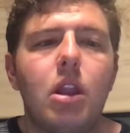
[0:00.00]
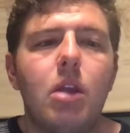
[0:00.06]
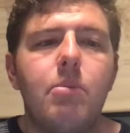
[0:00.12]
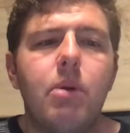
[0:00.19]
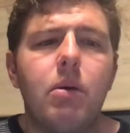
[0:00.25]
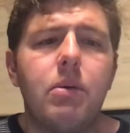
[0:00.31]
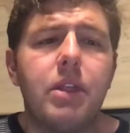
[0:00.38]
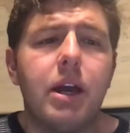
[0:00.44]

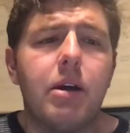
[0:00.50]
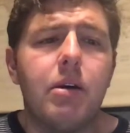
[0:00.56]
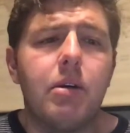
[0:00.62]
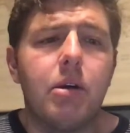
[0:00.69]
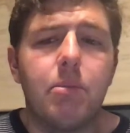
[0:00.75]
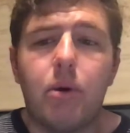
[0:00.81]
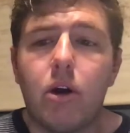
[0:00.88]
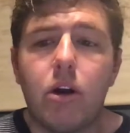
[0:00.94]
But without,
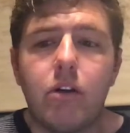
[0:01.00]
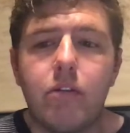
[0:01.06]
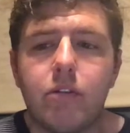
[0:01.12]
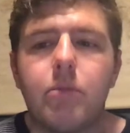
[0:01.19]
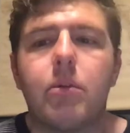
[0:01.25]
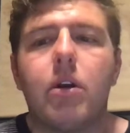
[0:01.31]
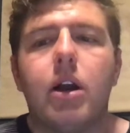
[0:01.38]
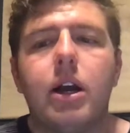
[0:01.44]
apart
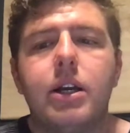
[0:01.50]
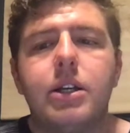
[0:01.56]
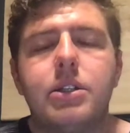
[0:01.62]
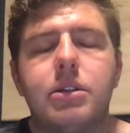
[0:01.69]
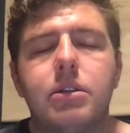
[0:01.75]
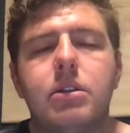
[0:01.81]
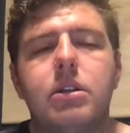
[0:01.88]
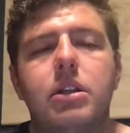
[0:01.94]
from
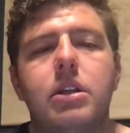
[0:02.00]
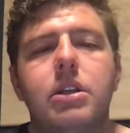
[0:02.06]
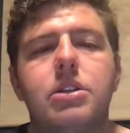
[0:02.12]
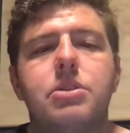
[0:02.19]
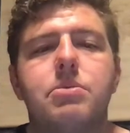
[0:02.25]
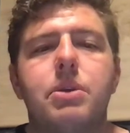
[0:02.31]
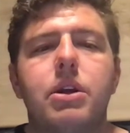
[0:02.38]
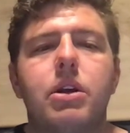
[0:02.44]
Christ and His
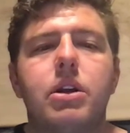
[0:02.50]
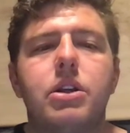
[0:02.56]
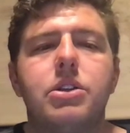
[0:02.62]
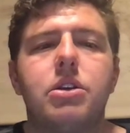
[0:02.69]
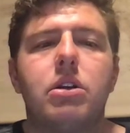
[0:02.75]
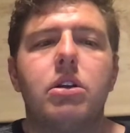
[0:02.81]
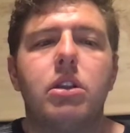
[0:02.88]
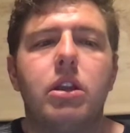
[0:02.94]
Spirit,
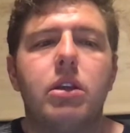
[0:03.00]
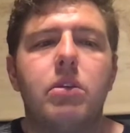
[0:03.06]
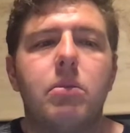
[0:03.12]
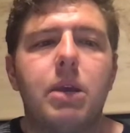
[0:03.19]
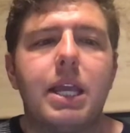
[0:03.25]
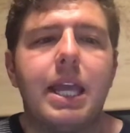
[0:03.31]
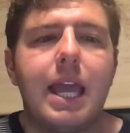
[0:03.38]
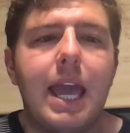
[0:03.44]
certainly
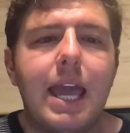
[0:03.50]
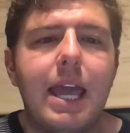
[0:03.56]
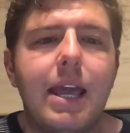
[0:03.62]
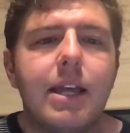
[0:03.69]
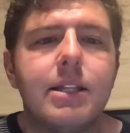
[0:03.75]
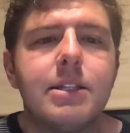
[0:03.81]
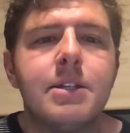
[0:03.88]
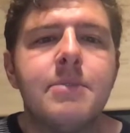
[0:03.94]
we
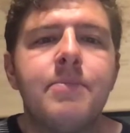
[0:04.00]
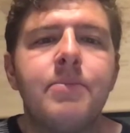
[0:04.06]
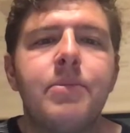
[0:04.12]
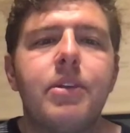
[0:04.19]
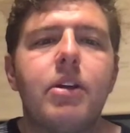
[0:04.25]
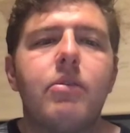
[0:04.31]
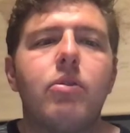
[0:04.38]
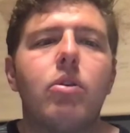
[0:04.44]
can't.
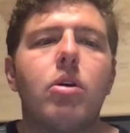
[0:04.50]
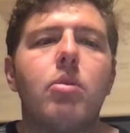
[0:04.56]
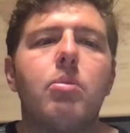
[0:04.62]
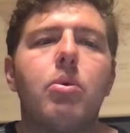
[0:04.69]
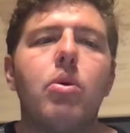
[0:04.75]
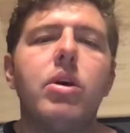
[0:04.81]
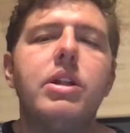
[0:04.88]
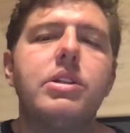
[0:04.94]
Therefore, it
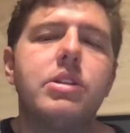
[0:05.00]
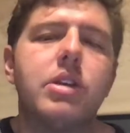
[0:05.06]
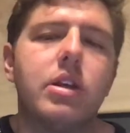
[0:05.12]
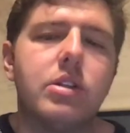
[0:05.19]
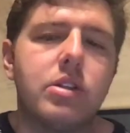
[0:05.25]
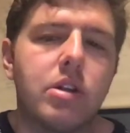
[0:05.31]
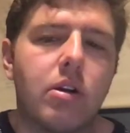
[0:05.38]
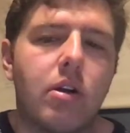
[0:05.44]
points
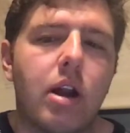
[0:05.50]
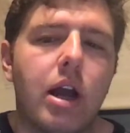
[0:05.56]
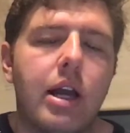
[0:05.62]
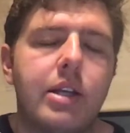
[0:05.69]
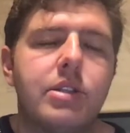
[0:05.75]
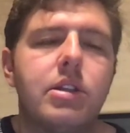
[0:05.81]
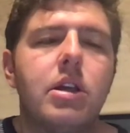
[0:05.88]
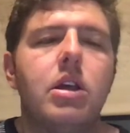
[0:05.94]
us to
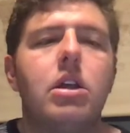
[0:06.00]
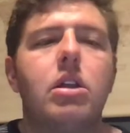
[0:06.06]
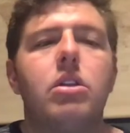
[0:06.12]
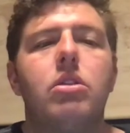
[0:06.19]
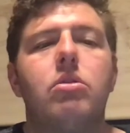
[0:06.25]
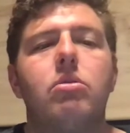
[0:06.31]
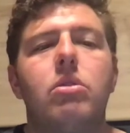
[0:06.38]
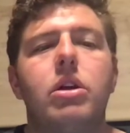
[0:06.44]
Christ
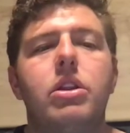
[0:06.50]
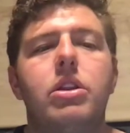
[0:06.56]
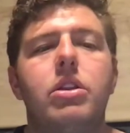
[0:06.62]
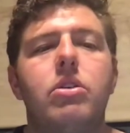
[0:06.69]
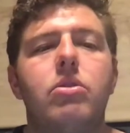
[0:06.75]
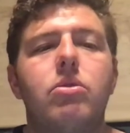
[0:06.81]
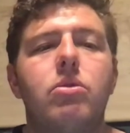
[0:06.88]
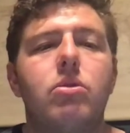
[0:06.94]
the one
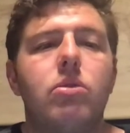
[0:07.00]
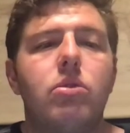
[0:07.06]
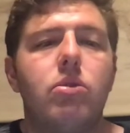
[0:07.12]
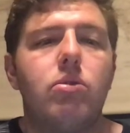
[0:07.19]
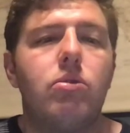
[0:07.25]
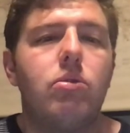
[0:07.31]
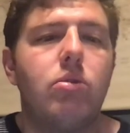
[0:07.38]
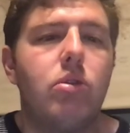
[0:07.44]
who
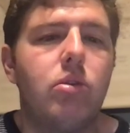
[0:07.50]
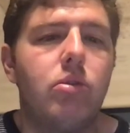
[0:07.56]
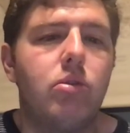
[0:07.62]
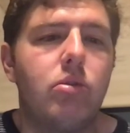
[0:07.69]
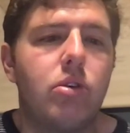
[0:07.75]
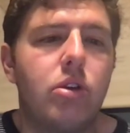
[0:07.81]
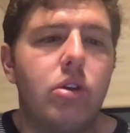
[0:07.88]
who